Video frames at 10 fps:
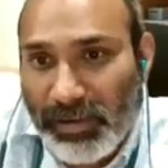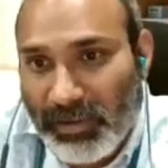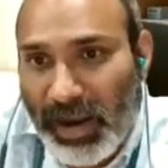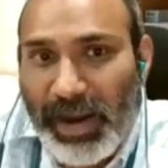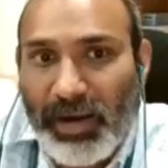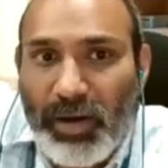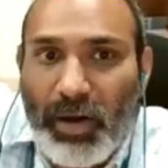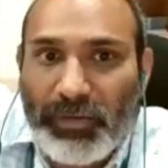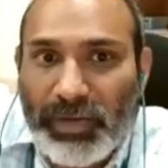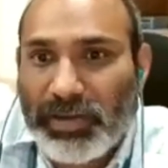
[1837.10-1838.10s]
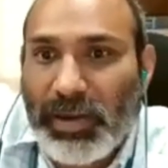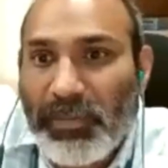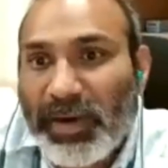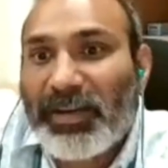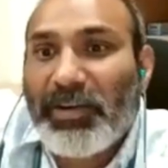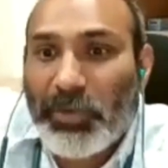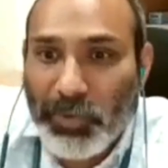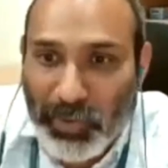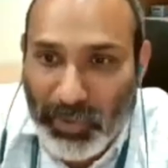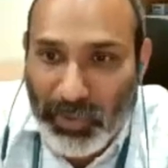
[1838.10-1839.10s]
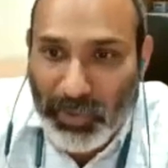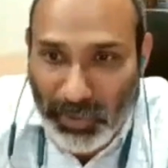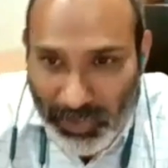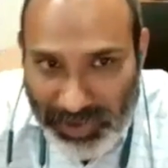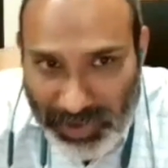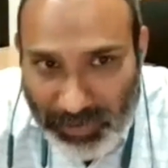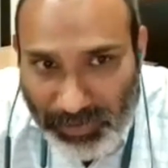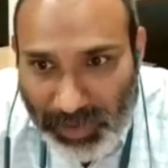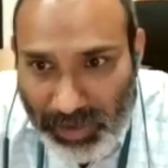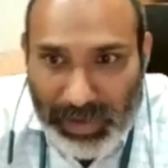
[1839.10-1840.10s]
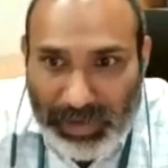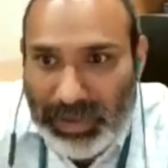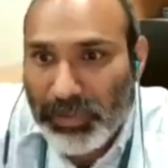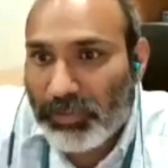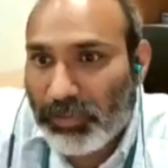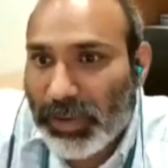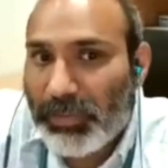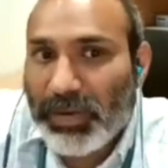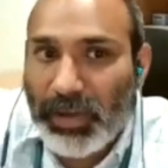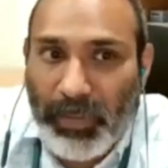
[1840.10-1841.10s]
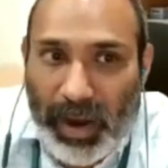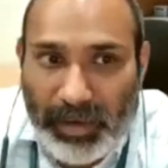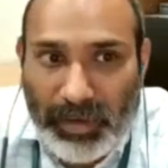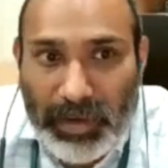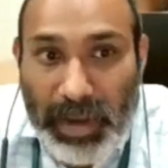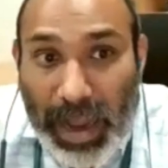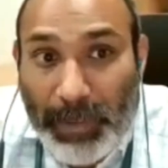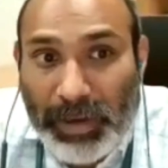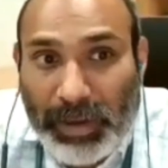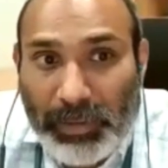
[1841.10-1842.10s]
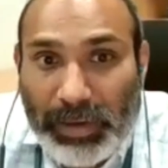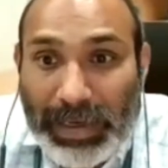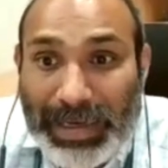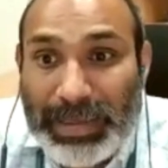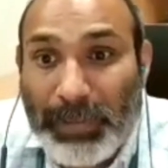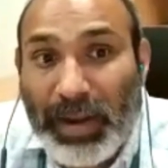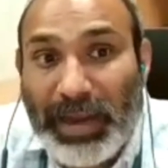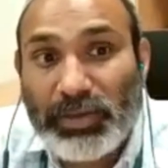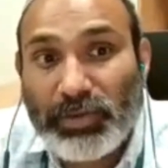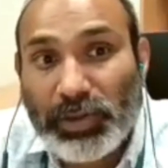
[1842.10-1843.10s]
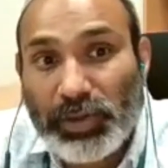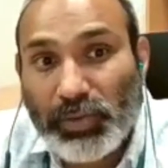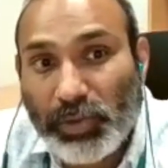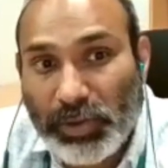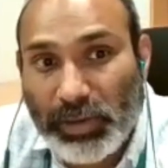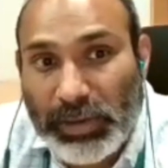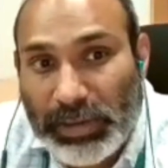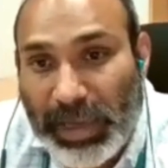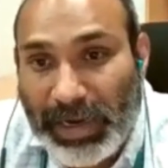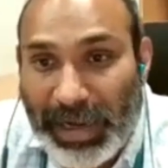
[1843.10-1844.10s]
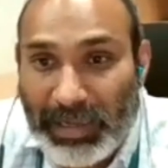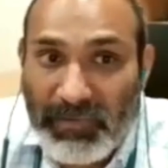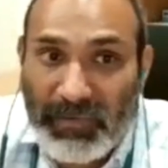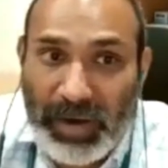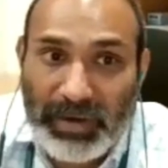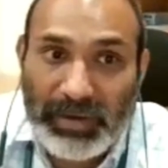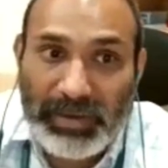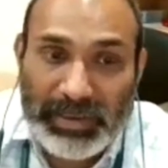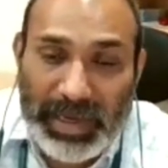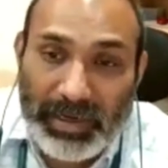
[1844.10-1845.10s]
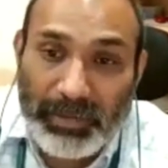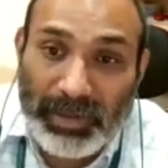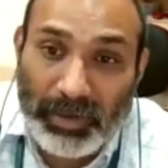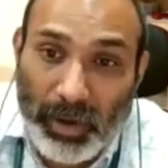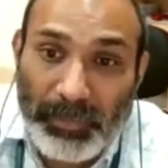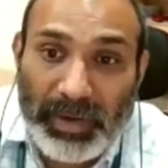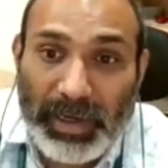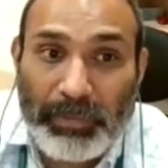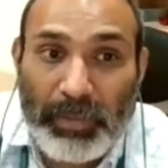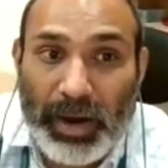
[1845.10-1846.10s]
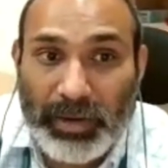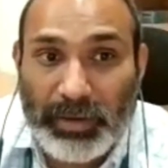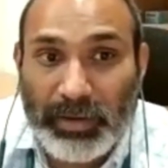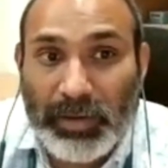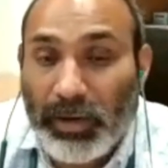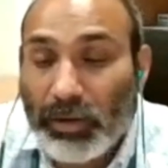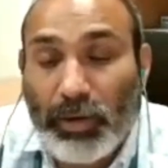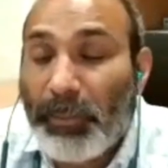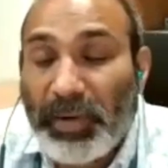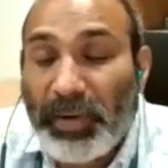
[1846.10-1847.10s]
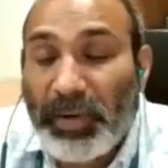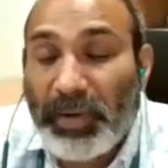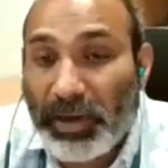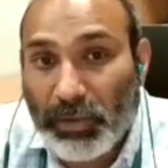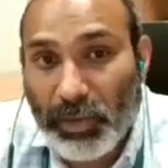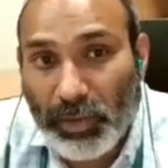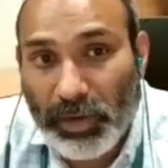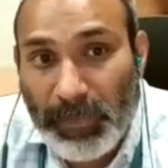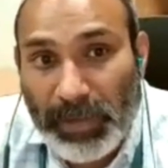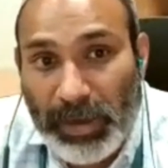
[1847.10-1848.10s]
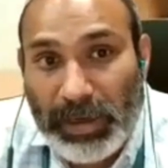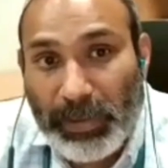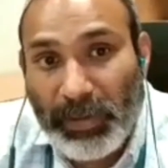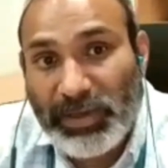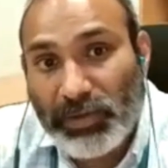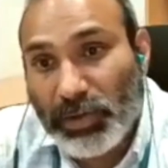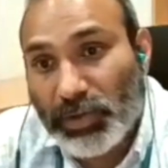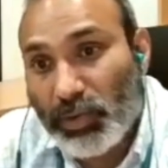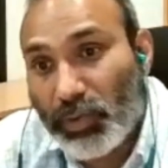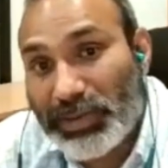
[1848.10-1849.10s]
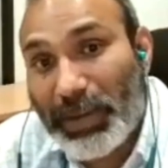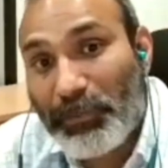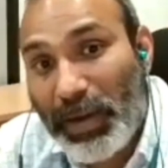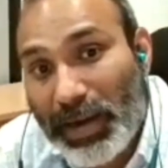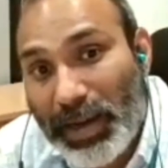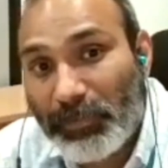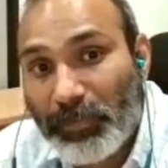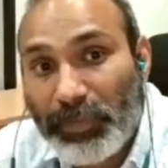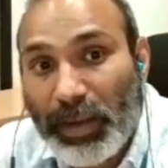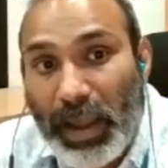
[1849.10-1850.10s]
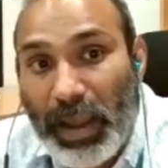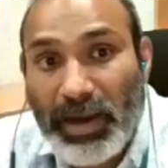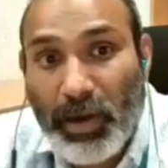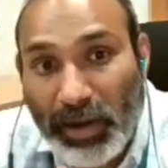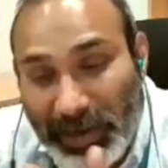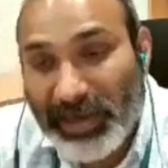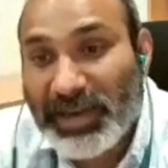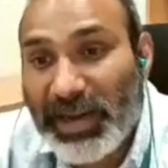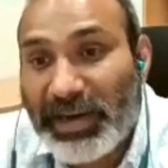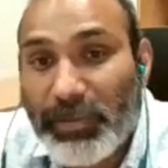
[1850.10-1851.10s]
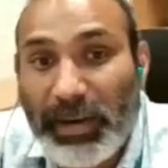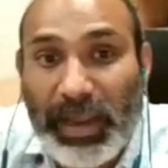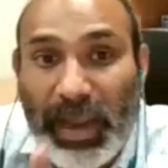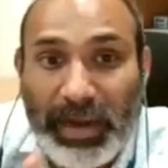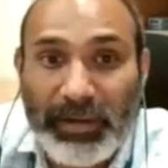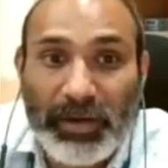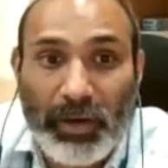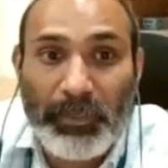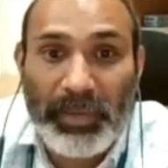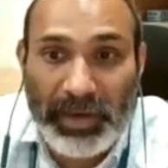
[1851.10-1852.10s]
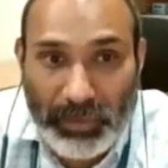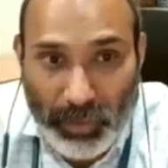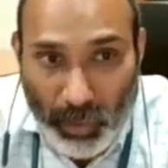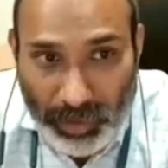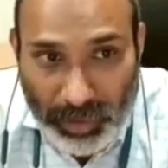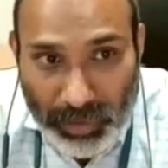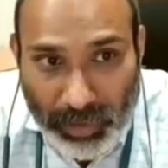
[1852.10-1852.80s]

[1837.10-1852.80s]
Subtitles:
trial of the same matter in two courts. It is keeping the bar. Applicability, it is applies to the suit that has been finally decided by the competent party, a competent court. It applies to the suit which are pending and not yet decided by the another competent court.